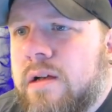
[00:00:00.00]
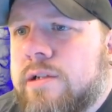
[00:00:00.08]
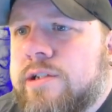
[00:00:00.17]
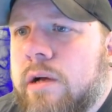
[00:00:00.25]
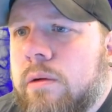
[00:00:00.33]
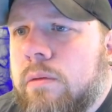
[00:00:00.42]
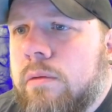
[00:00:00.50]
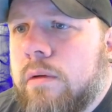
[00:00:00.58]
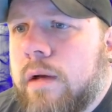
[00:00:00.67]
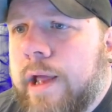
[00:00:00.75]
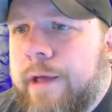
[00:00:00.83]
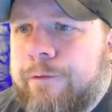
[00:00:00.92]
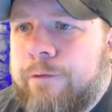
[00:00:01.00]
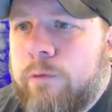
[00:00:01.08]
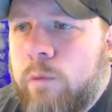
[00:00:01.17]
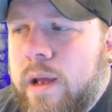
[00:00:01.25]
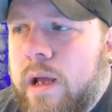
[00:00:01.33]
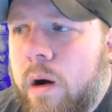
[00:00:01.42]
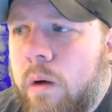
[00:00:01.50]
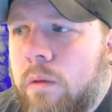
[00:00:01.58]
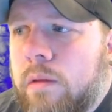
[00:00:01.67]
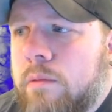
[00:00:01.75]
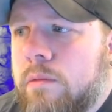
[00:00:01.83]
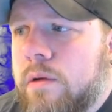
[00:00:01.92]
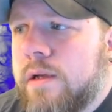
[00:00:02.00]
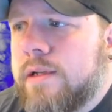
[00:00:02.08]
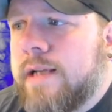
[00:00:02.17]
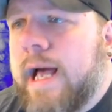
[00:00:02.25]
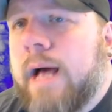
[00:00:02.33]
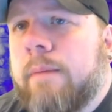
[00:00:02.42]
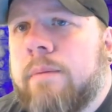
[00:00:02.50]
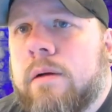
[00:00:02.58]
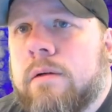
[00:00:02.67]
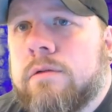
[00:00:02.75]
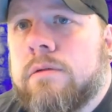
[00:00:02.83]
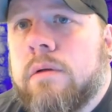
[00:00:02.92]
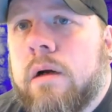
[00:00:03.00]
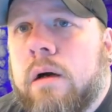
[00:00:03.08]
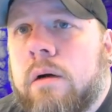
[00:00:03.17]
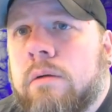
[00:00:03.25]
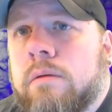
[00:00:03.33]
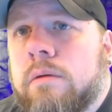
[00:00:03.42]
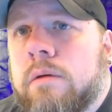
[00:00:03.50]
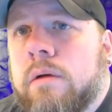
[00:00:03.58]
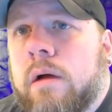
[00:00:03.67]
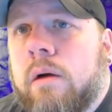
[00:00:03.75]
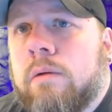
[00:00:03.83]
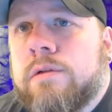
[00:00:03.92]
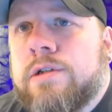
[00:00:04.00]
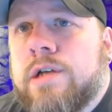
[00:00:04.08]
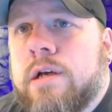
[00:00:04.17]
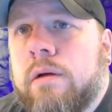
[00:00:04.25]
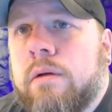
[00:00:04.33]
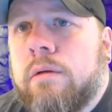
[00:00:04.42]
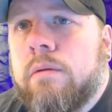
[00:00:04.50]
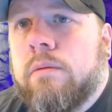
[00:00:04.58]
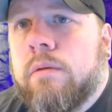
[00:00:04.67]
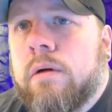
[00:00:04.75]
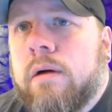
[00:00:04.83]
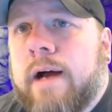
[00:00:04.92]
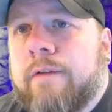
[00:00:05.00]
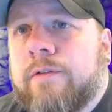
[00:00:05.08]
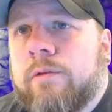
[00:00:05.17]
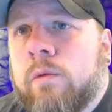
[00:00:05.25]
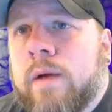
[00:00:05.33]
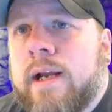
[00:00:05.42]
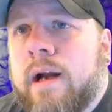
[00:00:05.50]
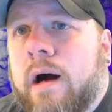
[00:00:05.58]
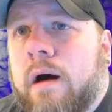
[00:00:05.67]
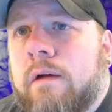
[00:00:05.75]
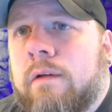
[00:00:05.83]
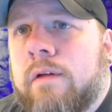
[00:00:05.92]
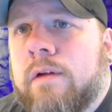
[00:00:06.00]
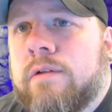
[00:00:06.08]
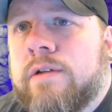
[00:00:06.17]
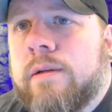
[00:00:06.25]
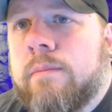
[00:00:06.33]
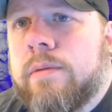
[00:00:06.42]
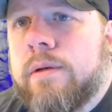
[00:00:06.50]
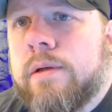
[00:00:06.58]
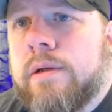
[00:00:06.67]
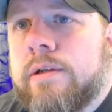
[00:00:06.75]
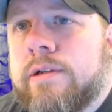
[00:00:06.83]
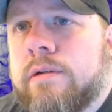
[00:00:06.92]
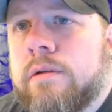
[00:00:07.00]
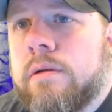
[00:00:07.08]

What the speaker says: So if we only want it to happen on 2, we're going to have to read all of those inputs.